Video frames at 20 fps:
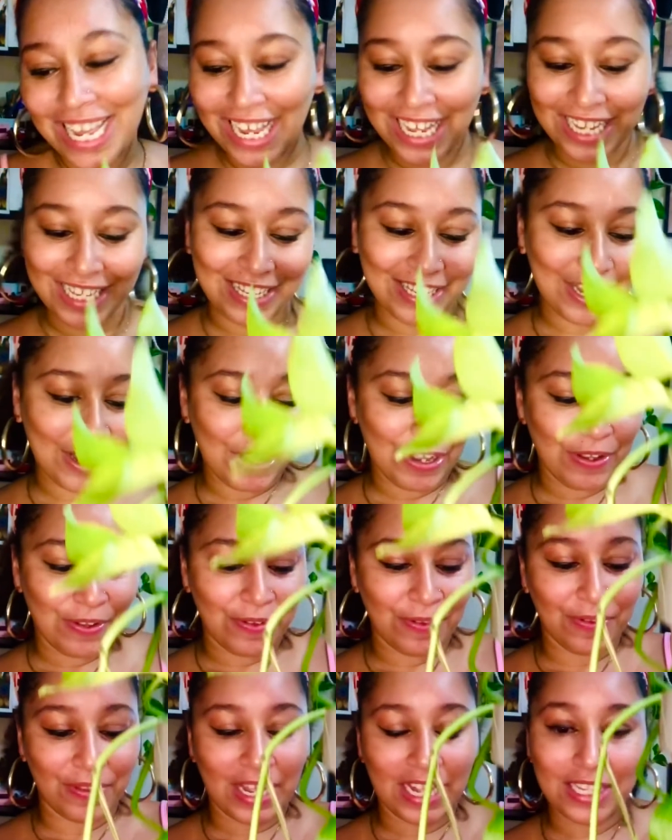So
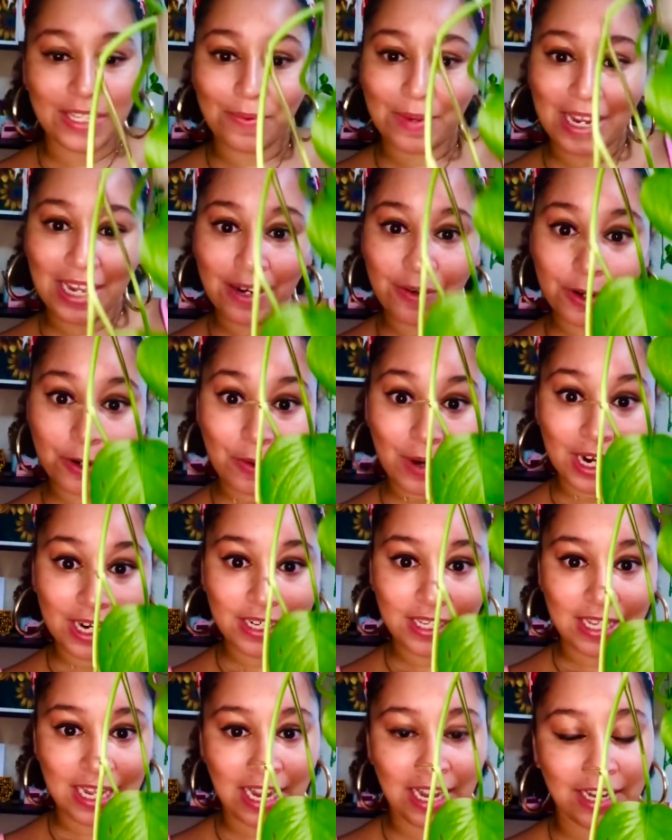that's why it requires
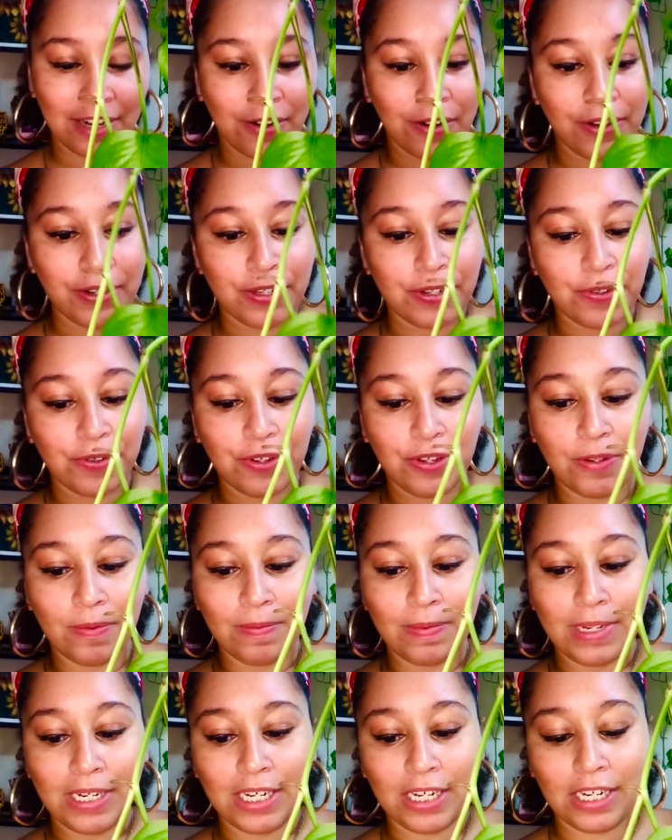that. And also
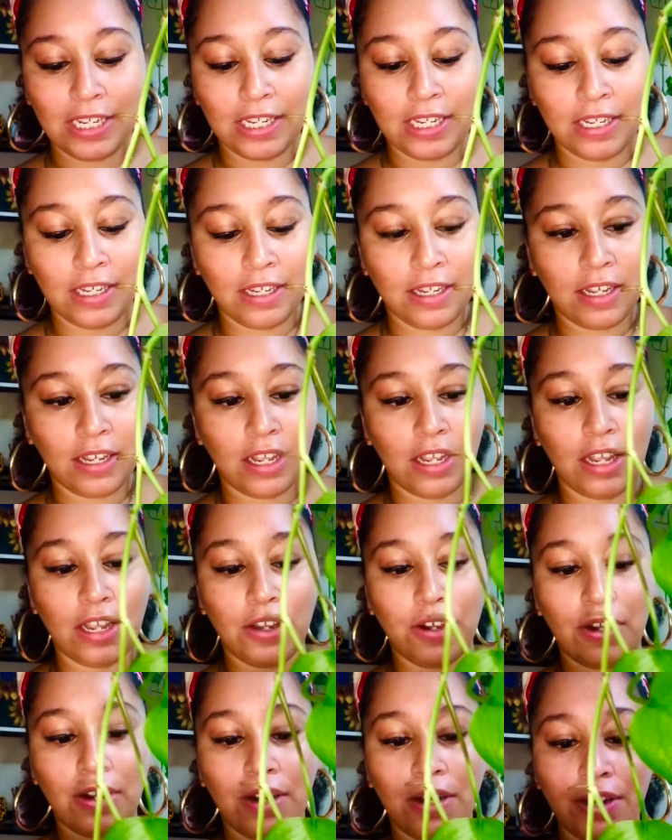humidity
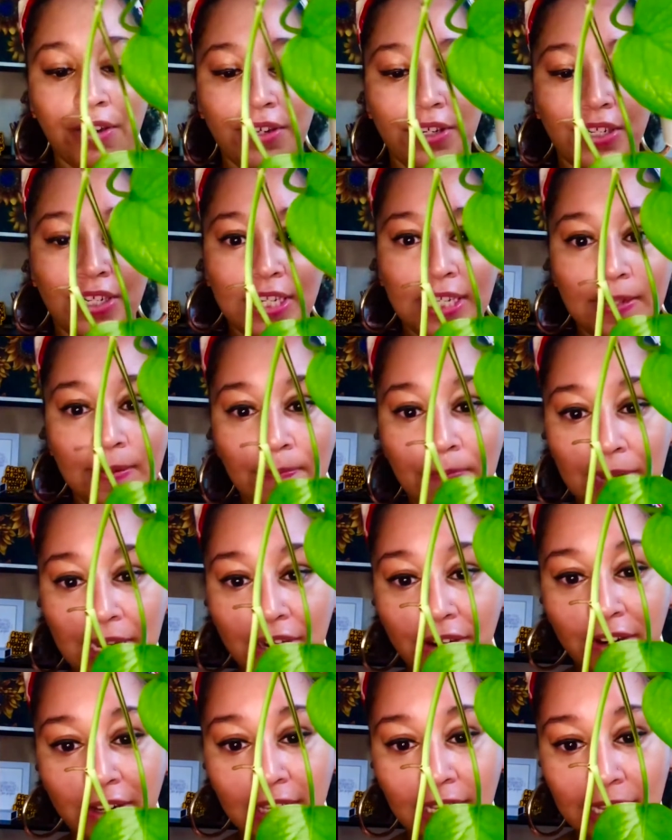encourages
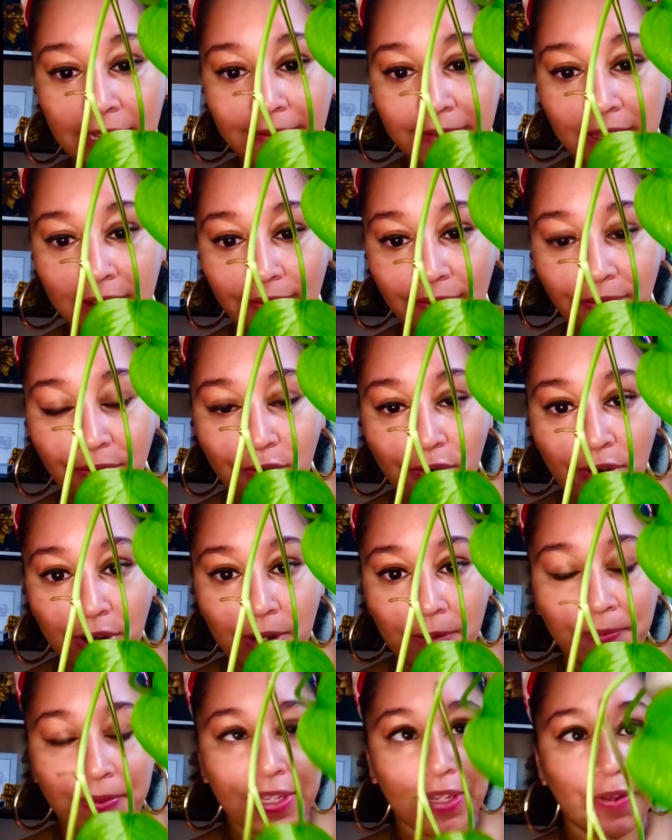bigger leaves to
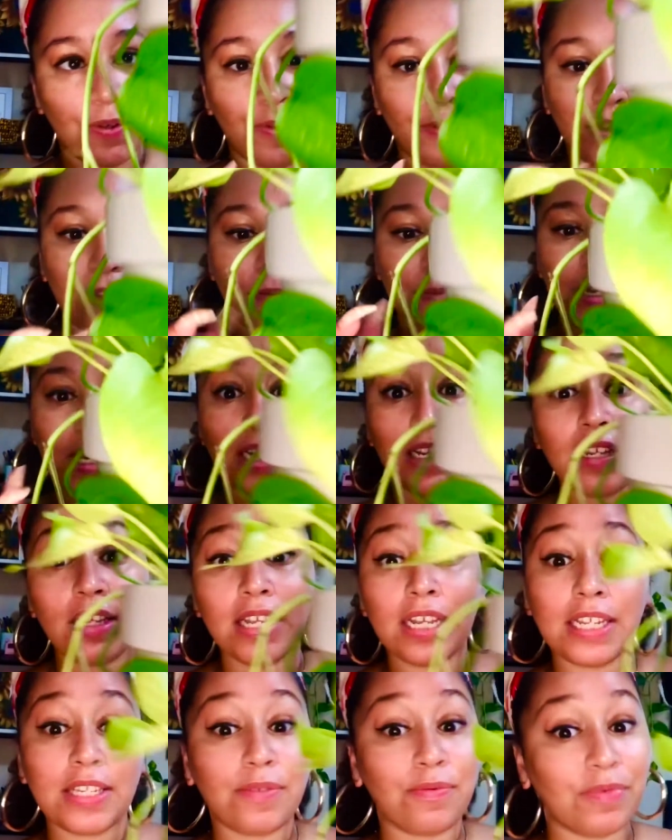form. So humidity
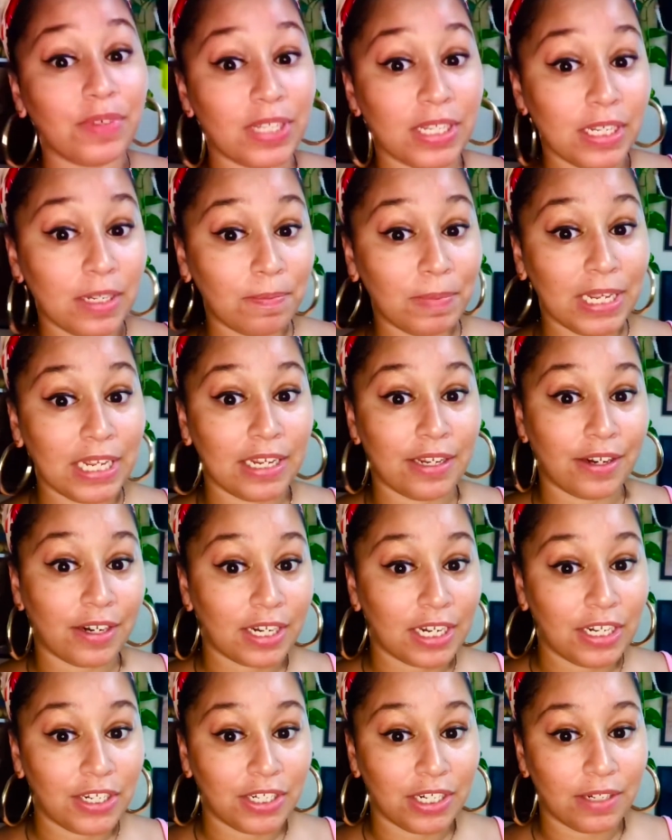is really big in your
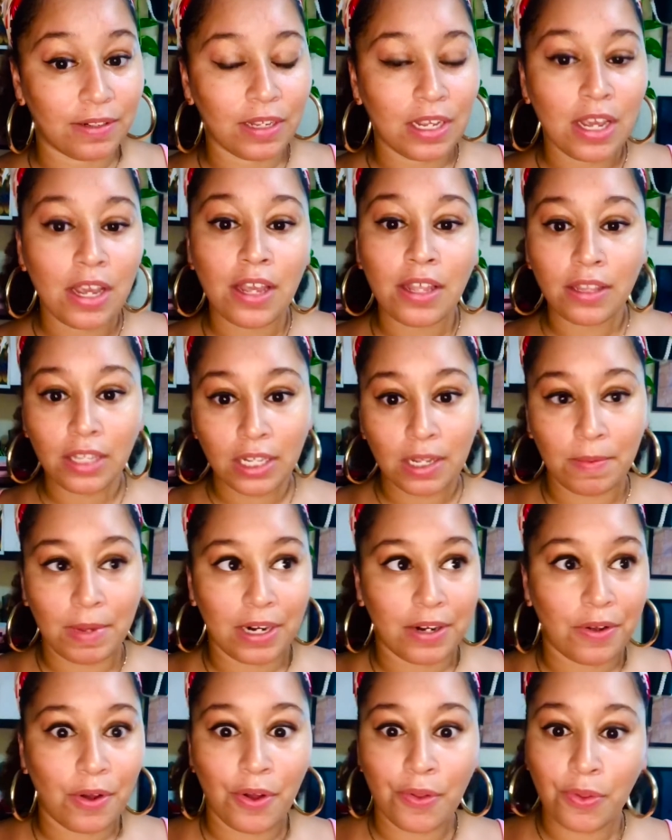kitchen. Think about it.
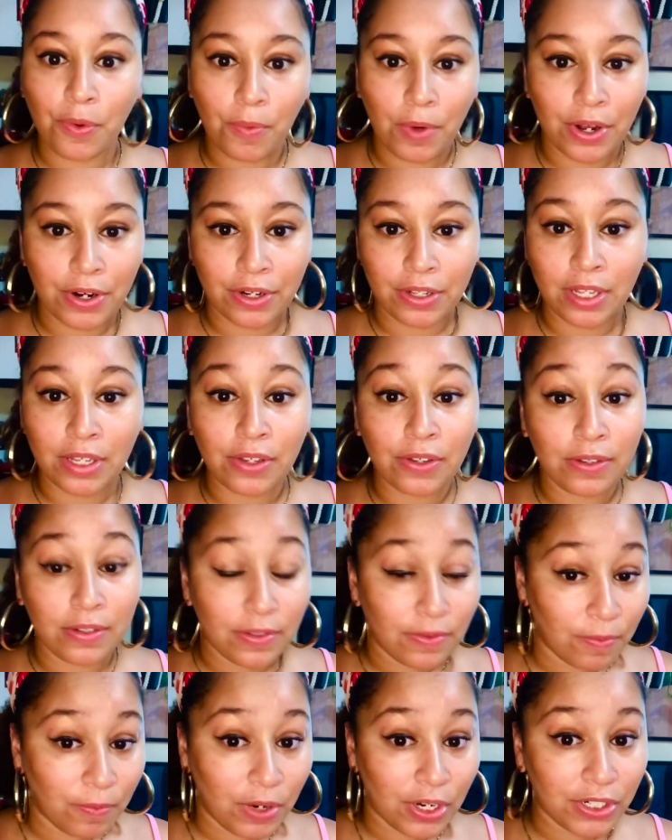All the water that you use
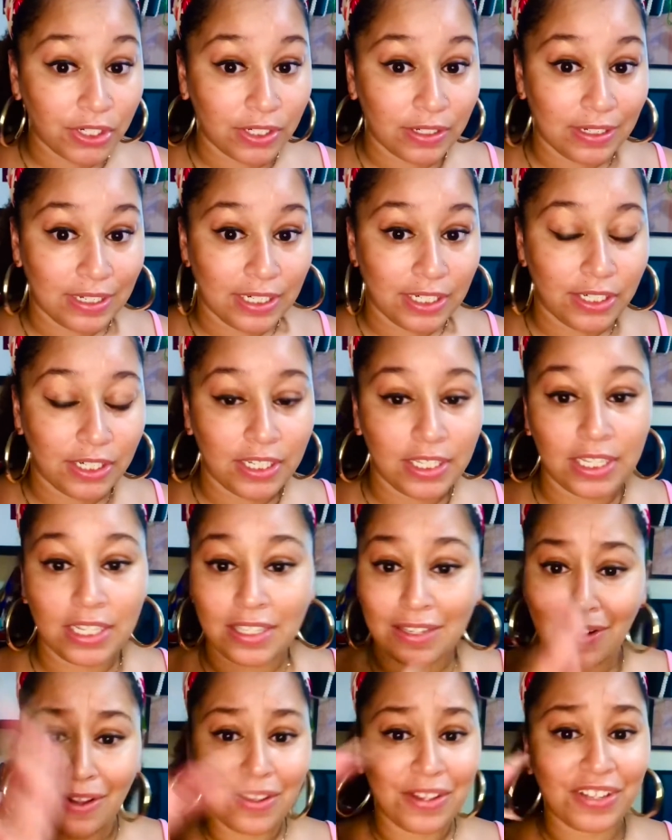from washing dishes, it's
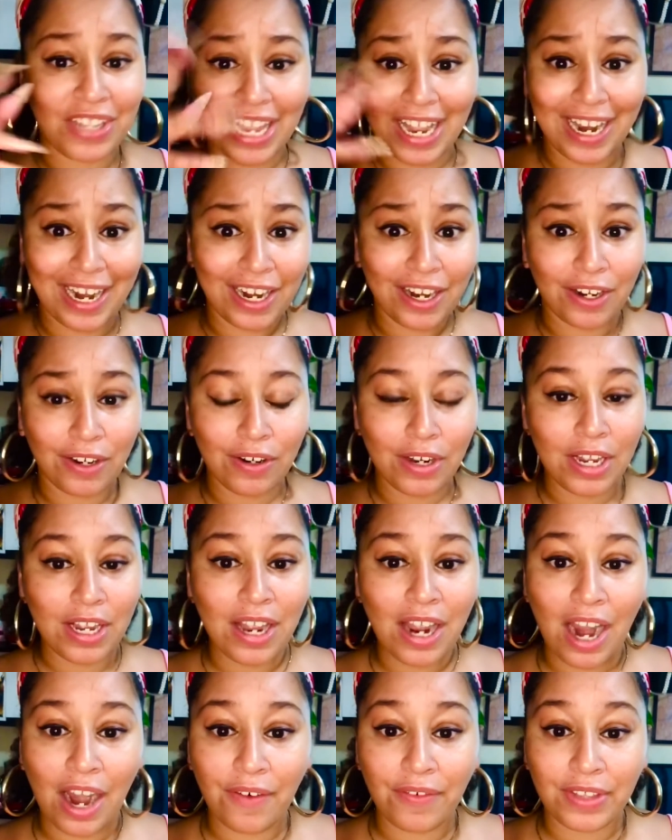all in the air.
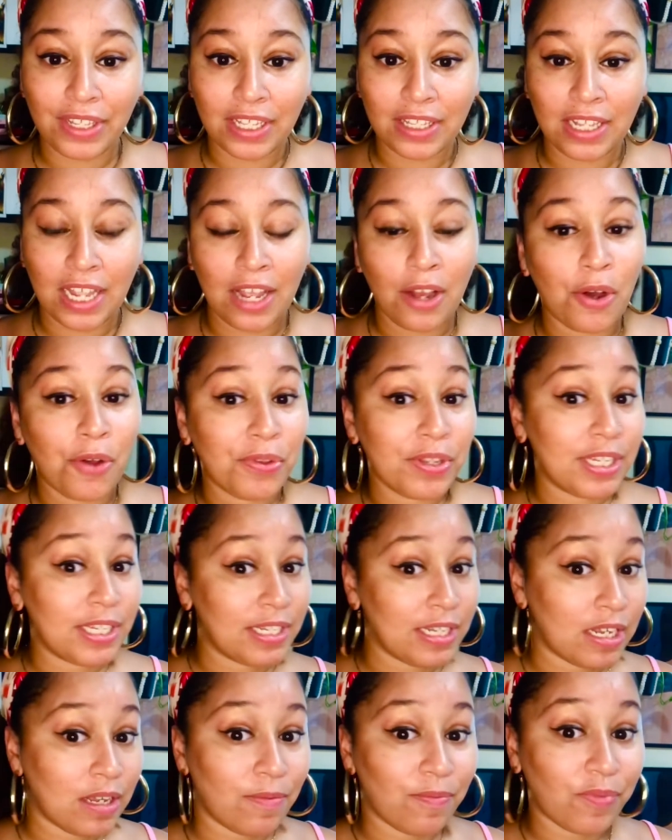Everything in that, all the
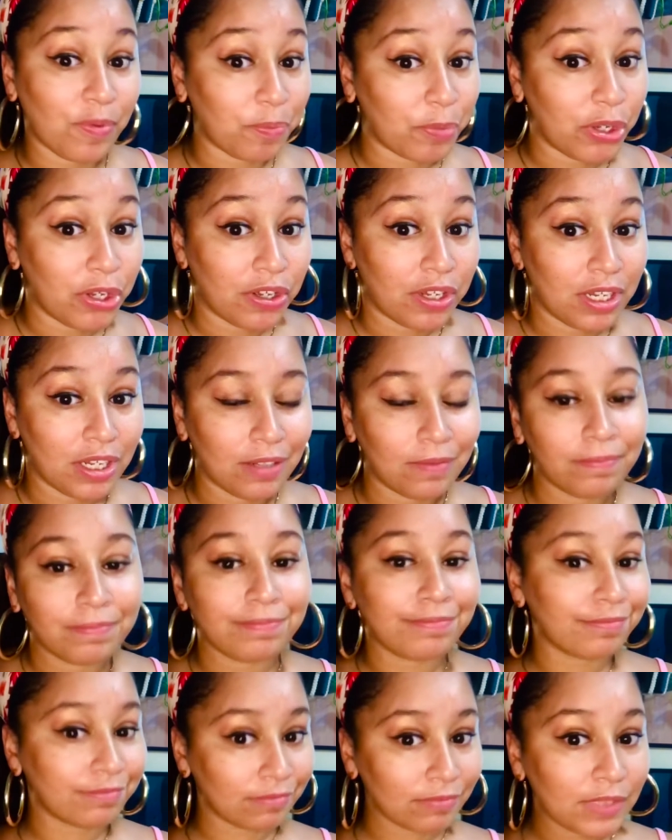steam from cooking,
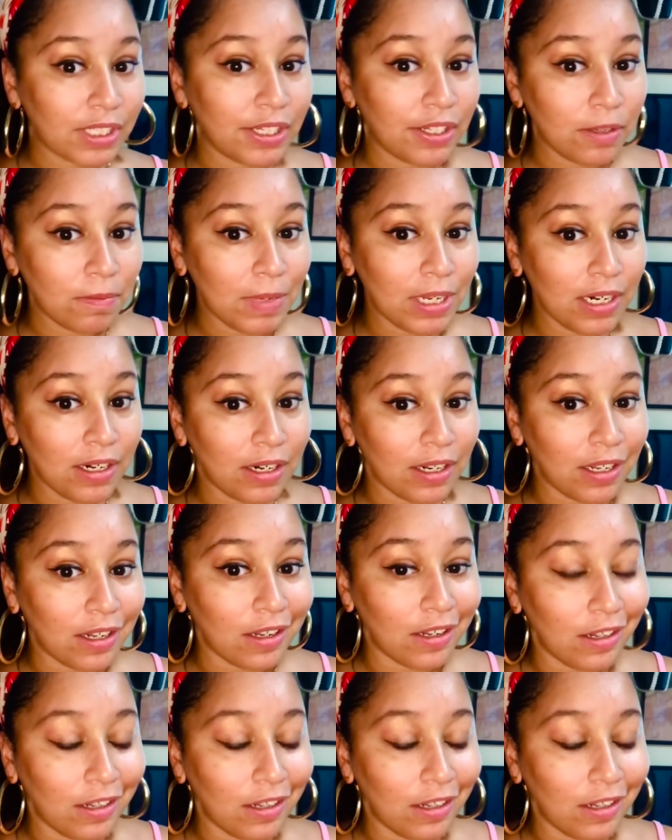humidity.